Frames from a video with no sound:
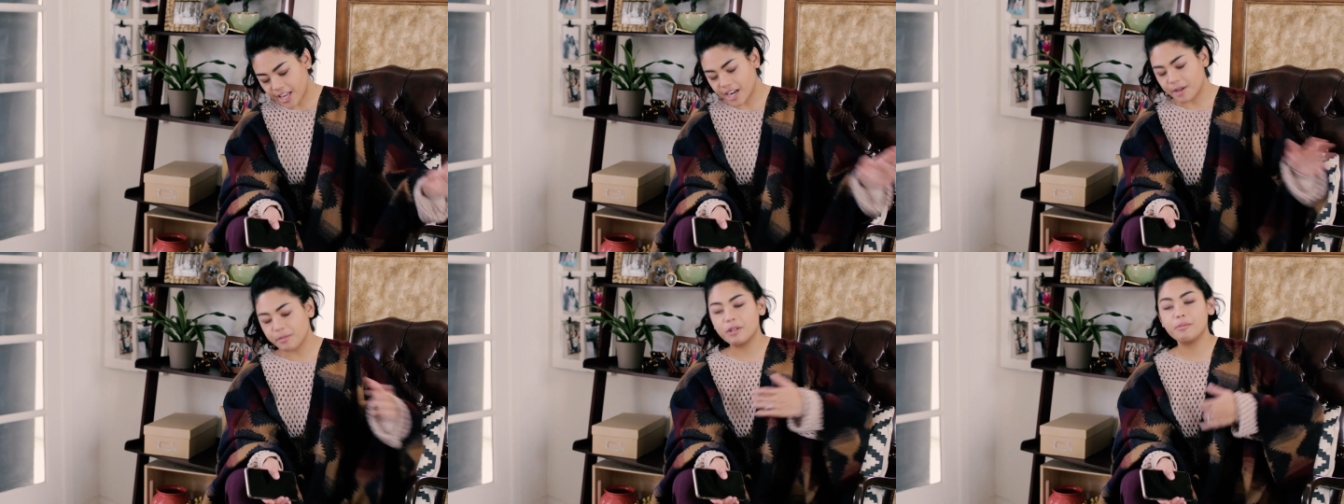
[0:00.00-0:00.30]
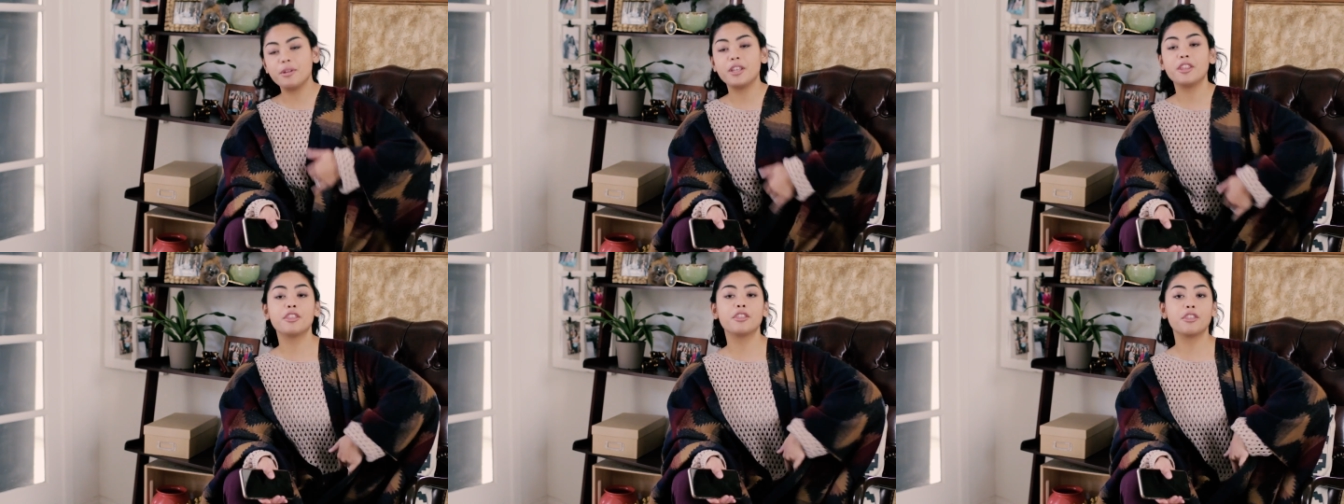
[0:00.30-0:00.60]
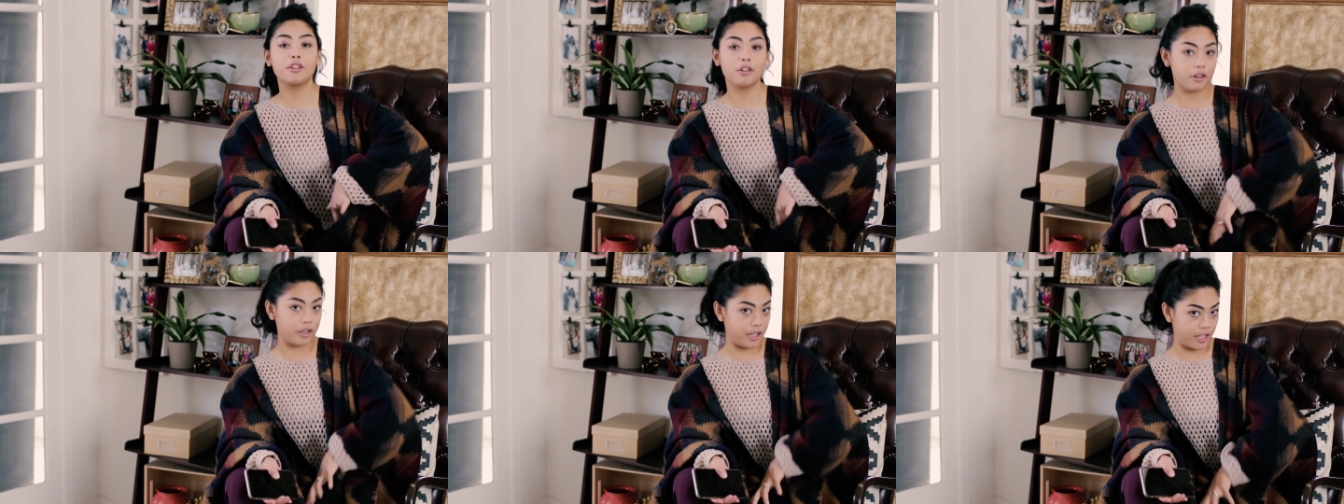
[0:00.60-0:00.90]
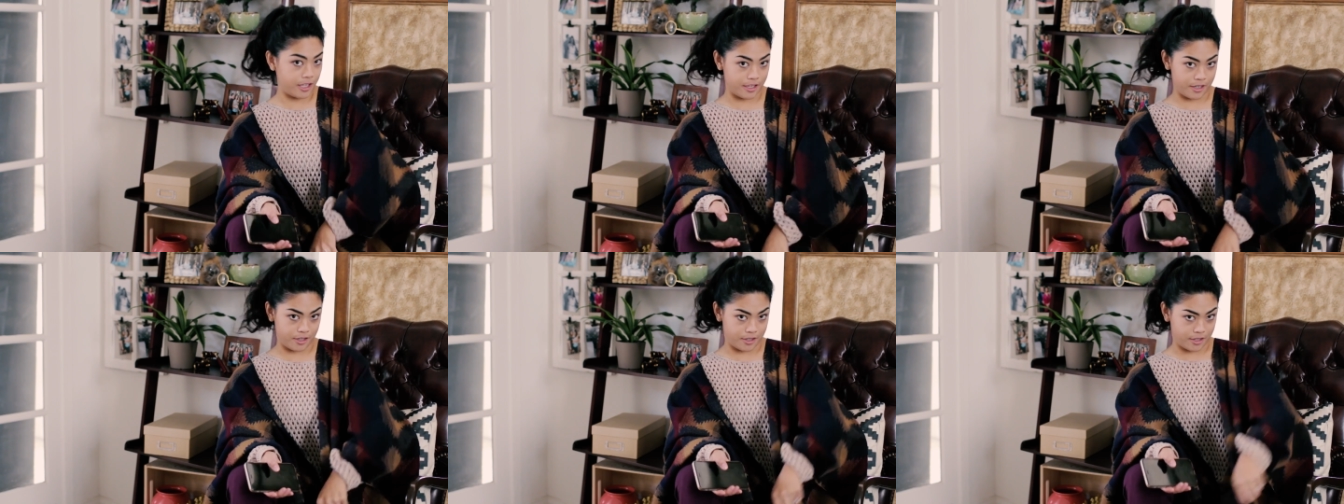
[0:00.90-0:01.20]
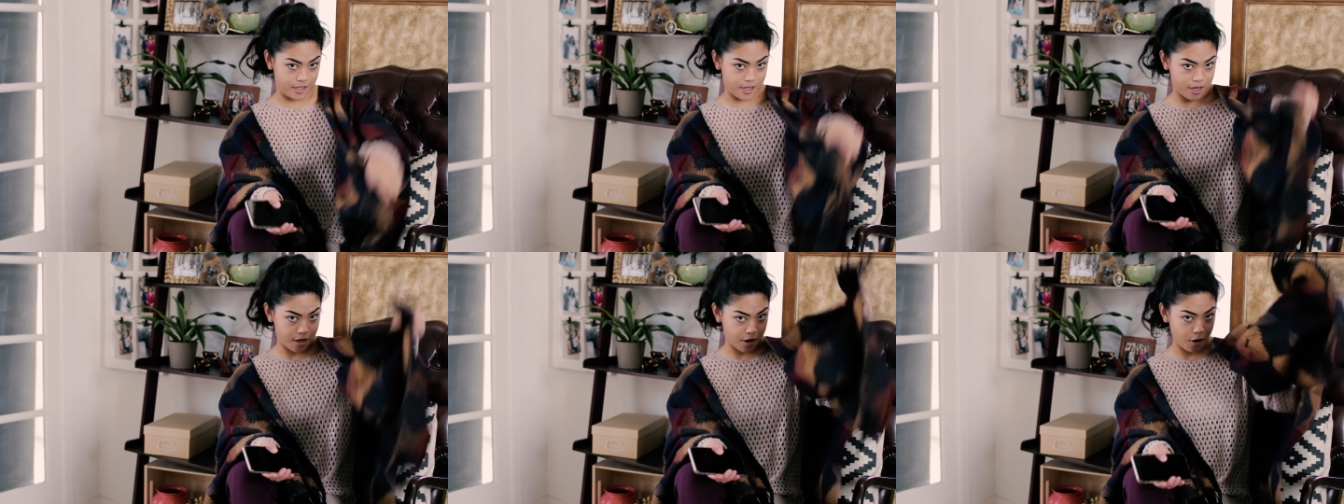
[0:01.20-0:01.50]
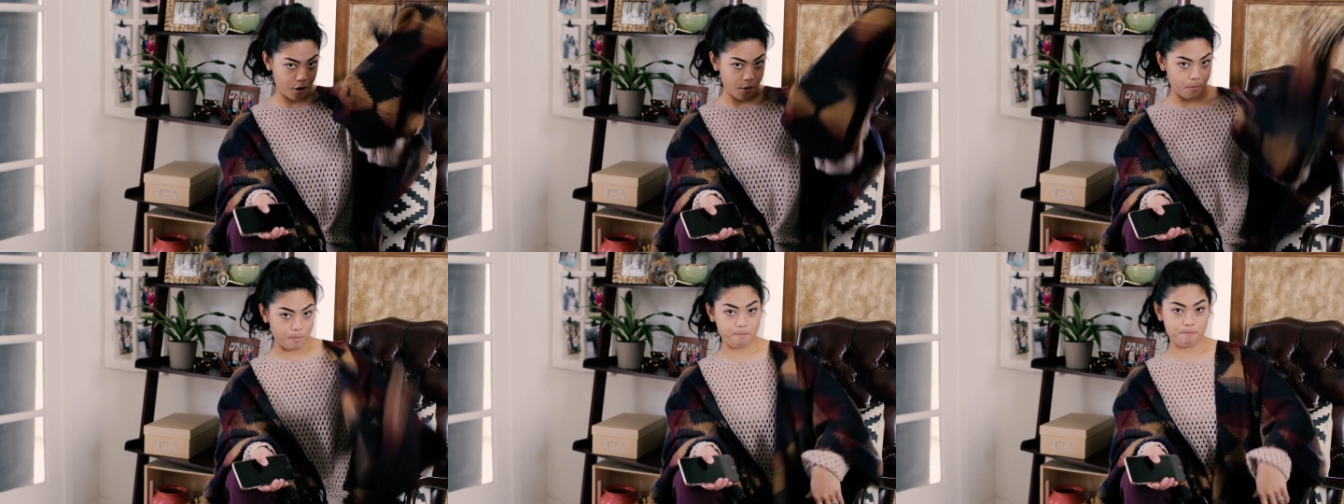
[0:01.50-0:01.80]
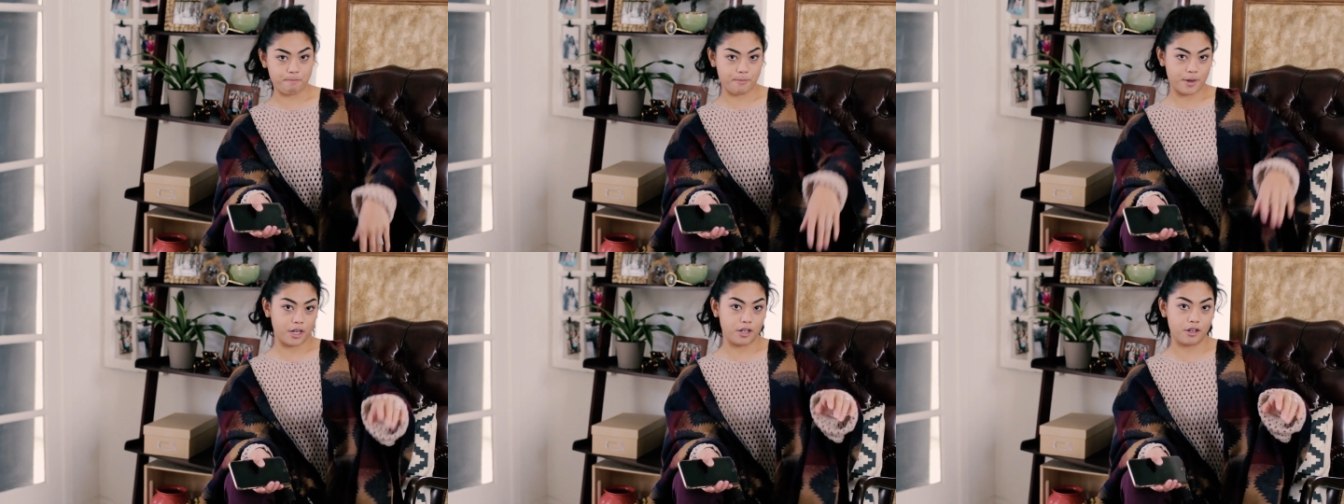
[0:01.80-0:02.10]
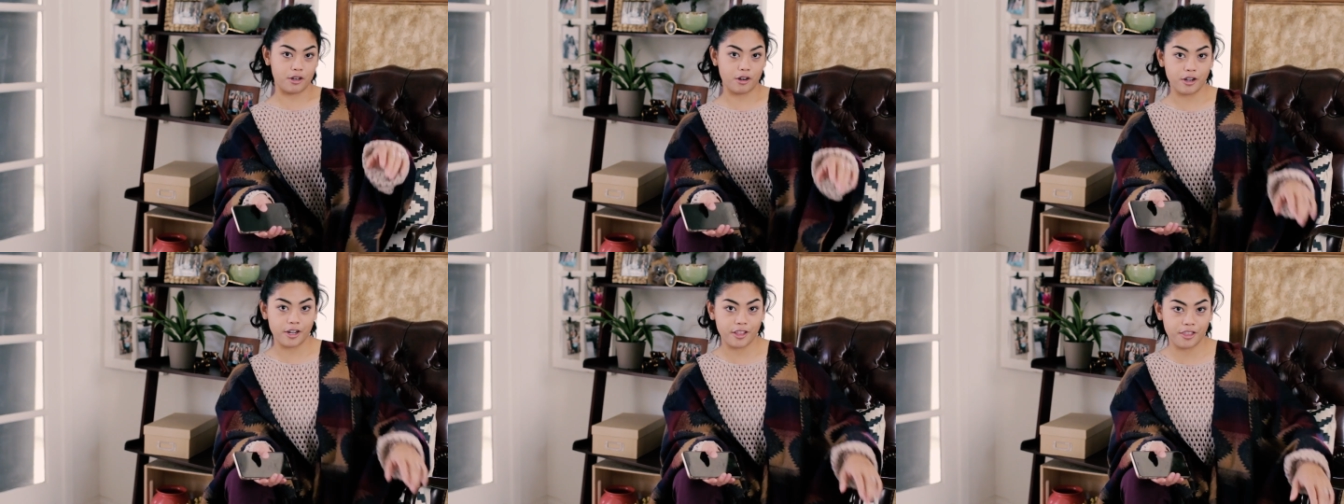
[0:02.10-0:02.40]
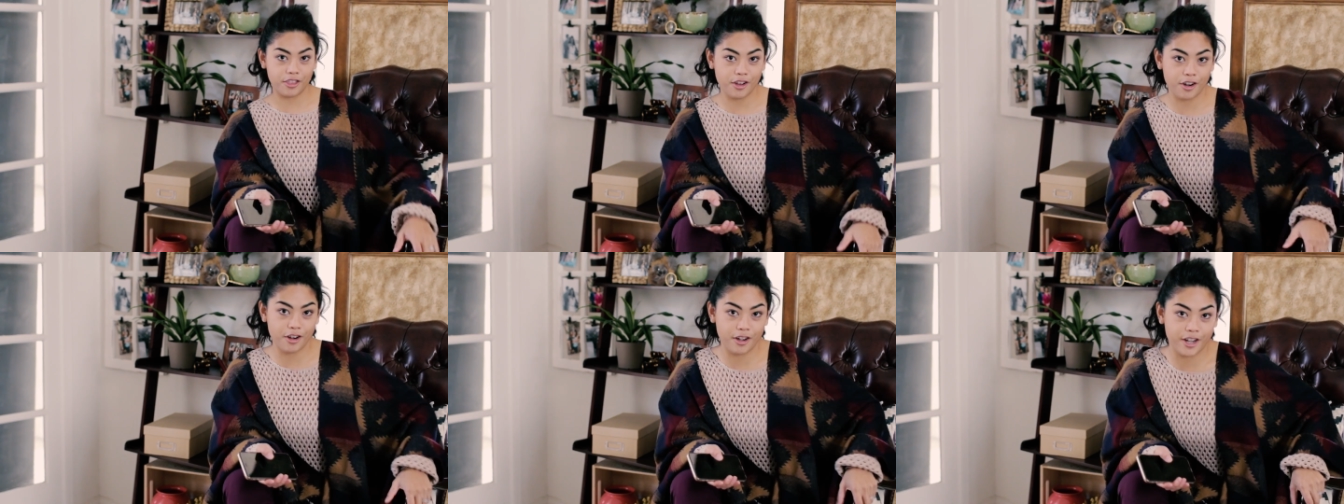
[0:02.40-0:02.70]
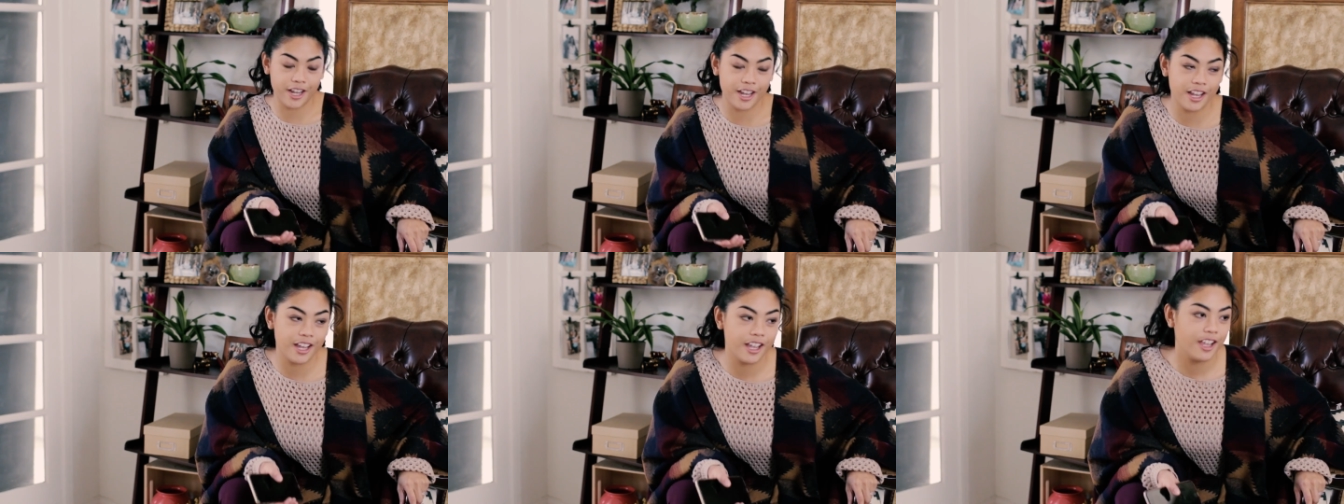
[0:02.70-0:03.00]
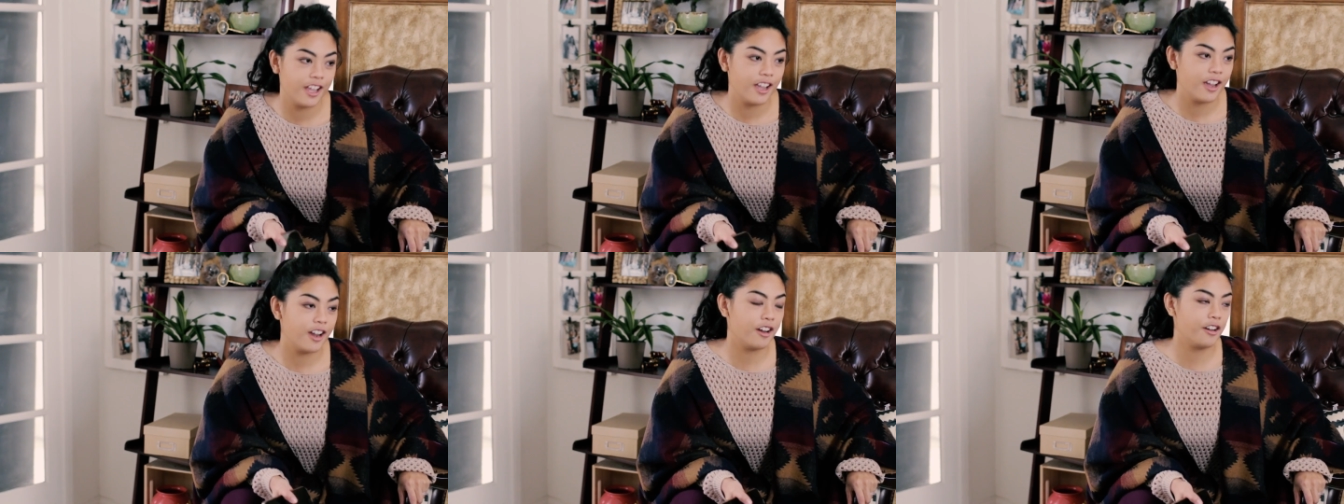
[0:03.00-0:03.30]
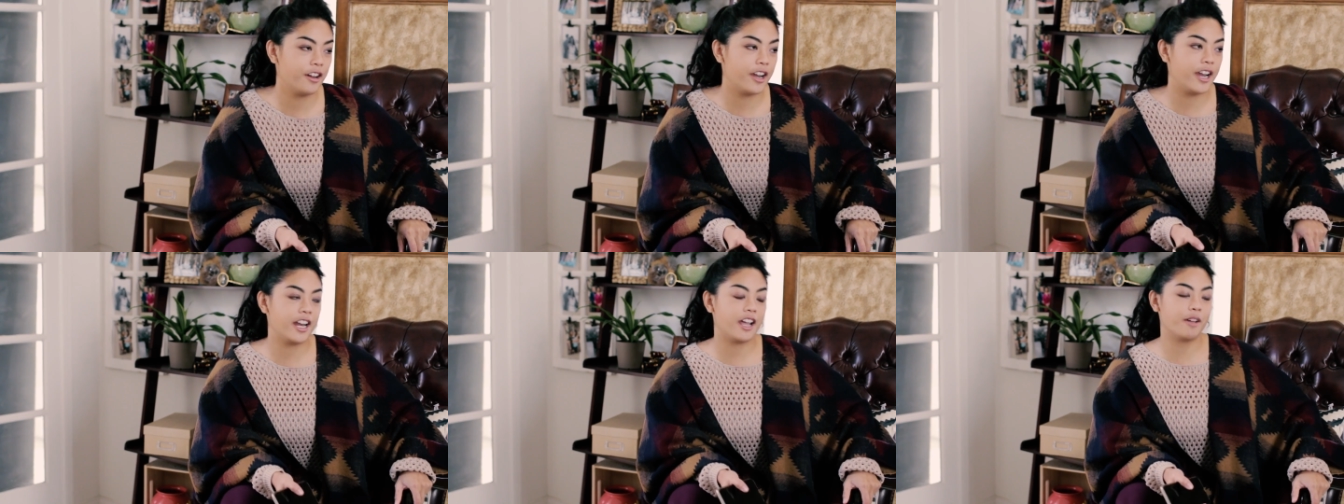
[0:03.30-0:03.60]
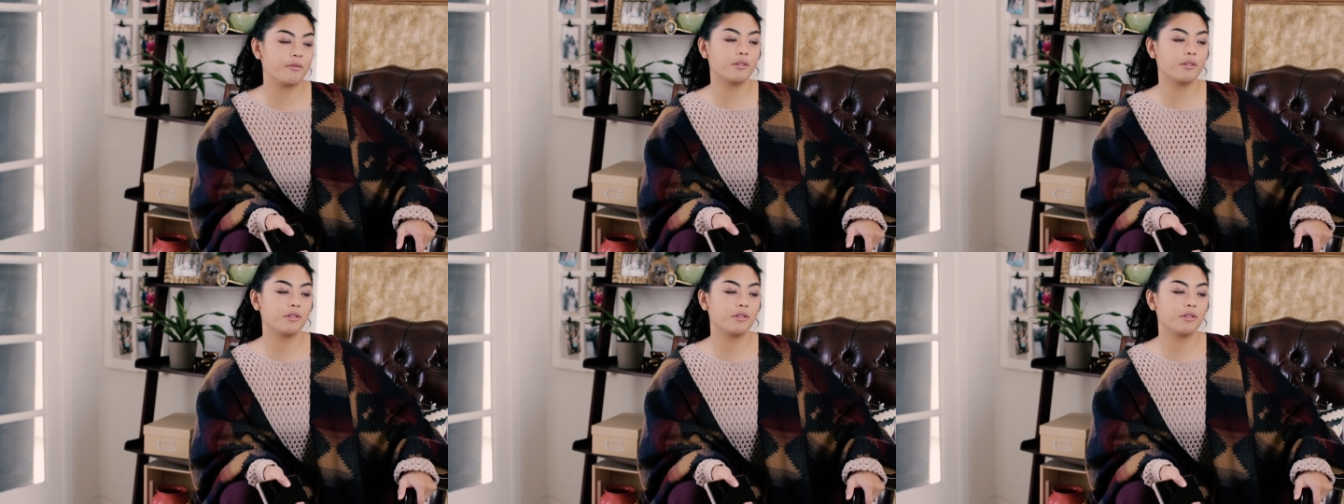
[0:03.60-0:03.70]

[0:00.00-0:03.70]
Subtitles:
and I'm going to be 30 this year, dirty 30, all right?